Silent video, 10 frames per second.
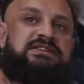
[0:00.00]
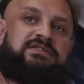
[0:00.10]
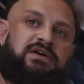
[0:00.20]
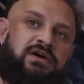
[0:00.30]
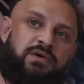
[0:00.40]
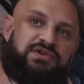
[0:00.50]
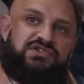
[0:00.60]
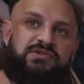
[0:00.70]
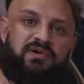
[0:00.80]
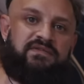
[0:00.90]
And that might actually help
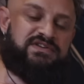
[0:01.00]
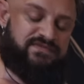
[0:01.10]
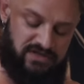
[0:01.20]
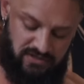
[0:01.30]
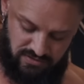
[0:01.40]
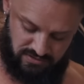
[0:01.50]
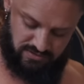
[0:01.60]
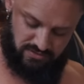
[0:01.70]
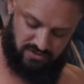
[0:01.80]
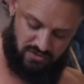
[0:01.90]
that as well. Video.
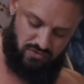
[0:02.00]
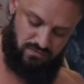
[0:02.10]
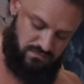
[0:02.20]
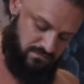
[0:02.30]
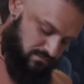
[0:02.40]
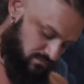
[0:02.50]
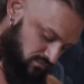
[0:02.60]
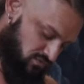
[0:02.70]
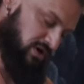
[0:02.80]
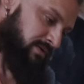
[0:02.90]
Yeah. Cool.
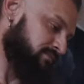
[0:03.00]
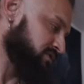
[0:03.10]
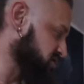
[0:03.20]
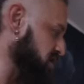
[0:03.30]
Okay. Right.